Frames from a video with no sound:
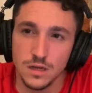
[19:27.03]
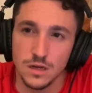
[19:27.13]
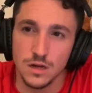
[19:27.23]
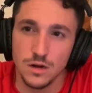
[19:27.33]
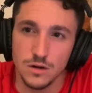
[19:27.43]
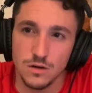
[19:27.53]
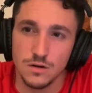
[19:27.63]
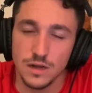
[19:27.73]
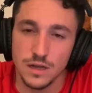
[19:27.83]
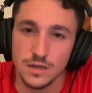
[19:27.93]
Her
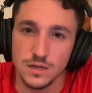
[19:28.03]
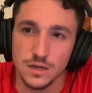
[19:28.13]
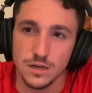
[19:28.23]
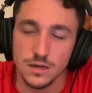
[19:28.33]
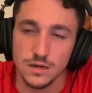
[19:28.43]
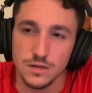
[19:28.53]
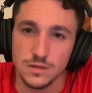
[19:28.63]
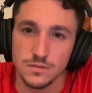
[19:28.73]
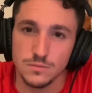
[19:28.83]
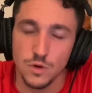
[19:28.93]
and
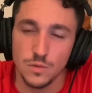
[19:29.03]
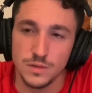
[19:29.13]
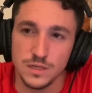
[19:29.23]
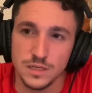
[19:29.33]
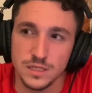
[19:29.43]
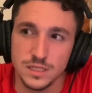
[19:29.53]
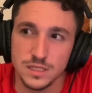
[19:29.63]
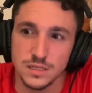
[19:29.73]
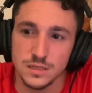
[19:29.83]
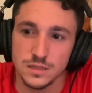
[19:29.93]
Mobius,
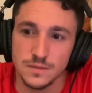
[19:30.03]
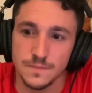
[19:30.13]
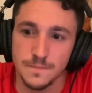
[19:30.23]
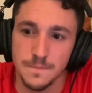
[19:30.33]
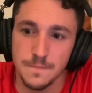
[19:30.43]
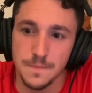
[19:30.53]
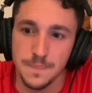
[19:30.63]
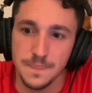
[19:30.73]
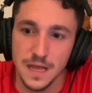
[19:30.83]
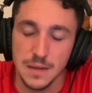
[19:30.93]
and
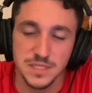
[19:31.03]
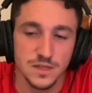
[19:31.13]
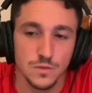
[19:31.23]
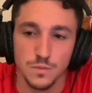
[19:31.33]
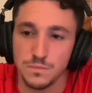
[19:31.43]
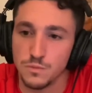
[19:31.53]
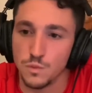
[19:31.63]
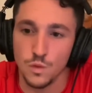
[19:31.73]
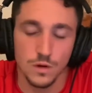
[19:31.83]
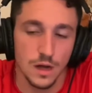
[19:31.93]
I'm still
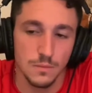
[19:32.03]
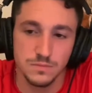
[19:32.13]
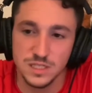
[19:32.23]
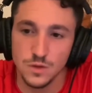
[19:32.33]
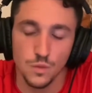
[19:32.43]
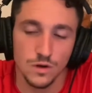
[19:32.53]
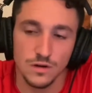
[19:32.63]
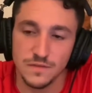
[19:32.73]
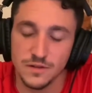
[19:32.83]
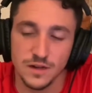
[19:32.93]
wondering
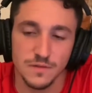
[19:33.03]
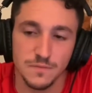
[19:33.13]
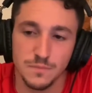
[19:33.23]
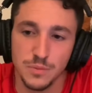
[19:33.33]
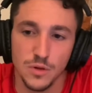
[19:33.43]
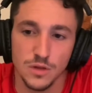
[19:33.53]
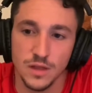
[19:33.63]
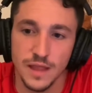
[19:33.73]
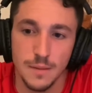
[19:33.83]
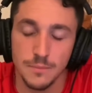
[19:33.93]
if they're gonna pull
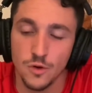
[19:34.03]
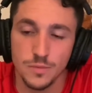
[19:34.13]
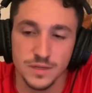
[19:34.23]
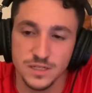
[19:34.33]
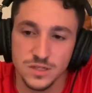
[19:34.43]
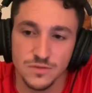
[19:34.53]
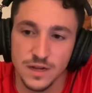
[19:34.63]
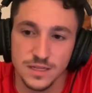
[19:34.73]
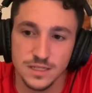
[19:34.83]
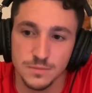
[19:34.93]
on that Mobius
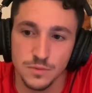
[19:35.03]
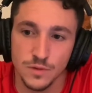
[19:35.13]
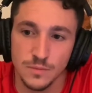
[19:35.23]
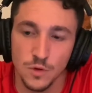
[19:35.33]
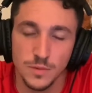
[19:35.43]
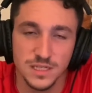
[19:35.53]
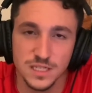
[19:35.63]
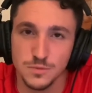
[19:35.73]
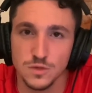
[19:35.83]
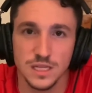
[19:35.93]
thread at some point. Mobius is
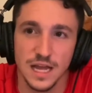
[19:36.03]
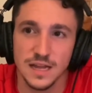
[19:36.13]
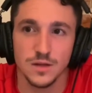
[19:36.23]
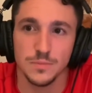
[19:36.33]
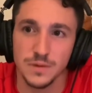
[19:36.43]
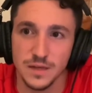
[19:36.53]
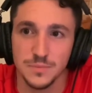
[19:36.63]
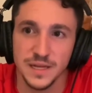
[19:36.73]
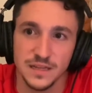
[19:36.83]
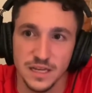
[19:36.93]
supposed to end up like
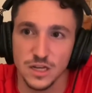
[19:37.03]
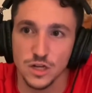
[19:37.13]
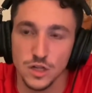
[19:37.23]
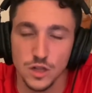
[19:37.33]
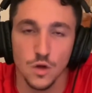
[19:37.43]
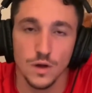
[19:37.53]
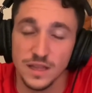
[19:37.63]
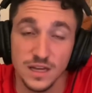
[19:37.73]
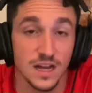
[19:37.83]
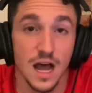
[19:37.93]
being like a clone. In
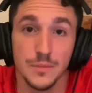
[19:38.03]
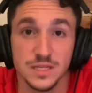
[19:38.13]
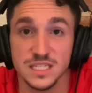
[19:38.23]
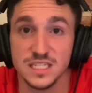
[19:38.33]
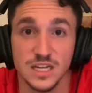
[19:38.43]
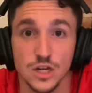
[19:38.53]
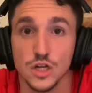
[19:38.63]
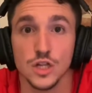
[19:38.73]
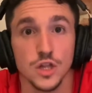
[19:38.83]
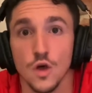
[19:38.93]
the comics, he's like a
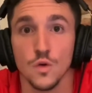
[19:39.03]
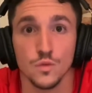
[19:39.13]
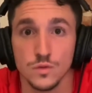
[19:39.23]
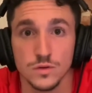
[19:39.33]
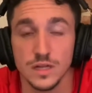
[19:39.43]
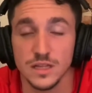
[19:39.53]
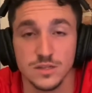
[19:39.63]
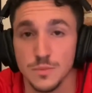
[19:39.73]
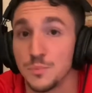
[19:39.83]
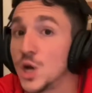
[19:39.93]
clone. Like
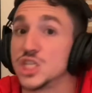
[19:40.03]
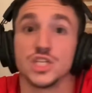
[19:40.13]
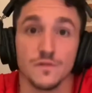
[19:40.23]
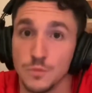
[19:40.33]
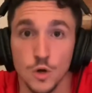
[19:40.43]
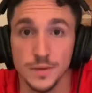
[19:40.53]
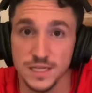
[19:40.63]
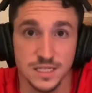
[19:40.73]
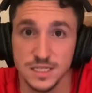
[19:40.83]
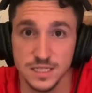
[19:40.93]
there's a bunch of
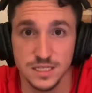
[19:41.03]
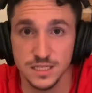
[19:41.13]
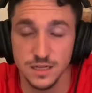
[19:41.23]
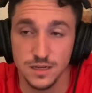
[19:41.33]
Mobiuses.